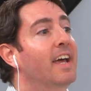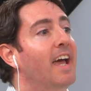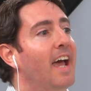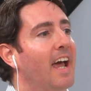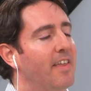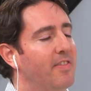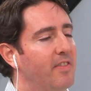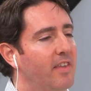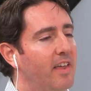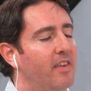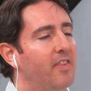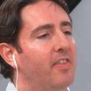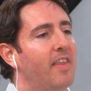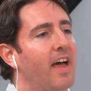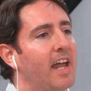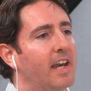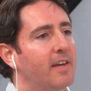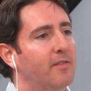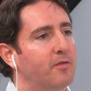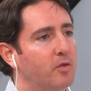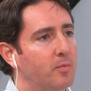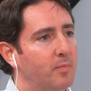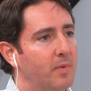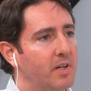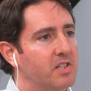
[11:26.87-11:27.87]
and then that
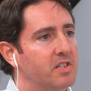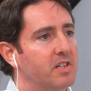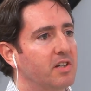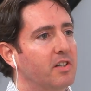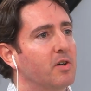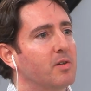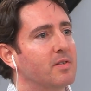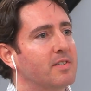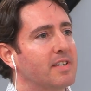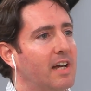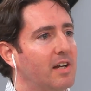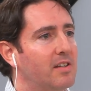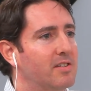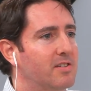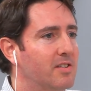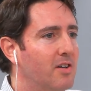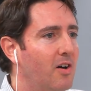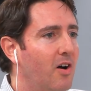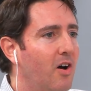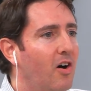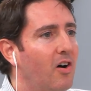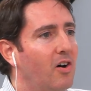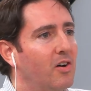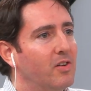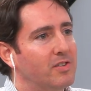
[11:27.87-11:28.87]
information goes out to
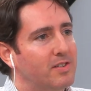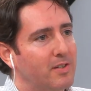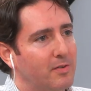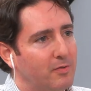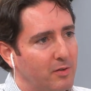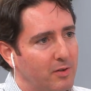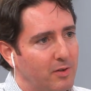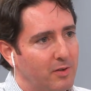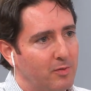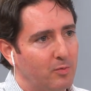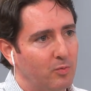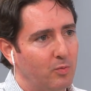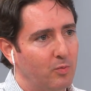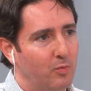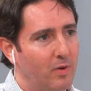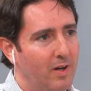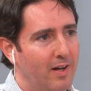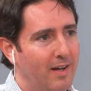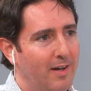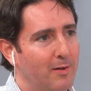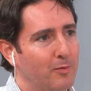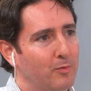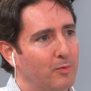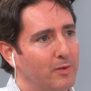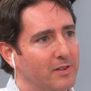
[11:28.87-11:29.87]
all different
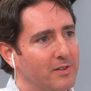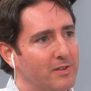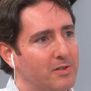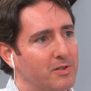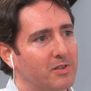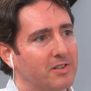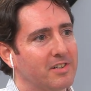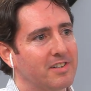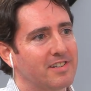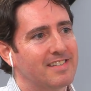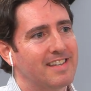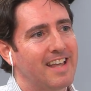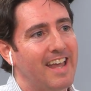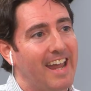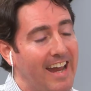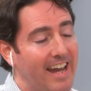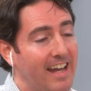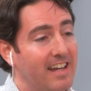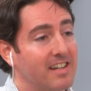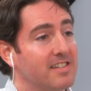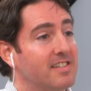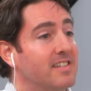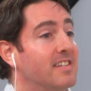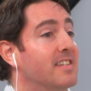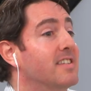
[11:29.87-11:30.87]
realtors
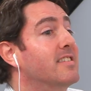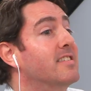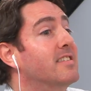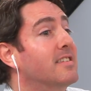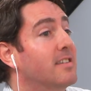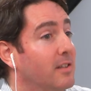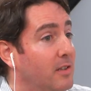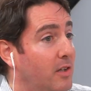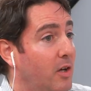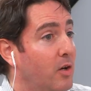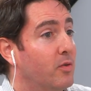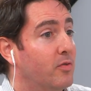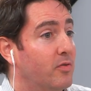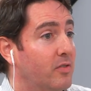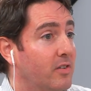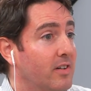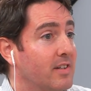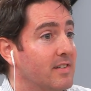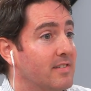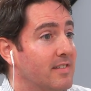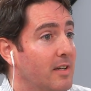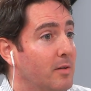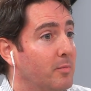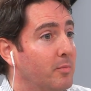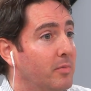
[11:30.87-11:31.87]
and to Zillow, for
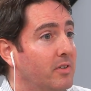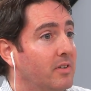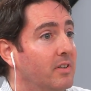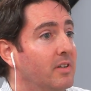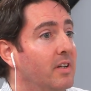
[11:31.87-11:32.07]
example.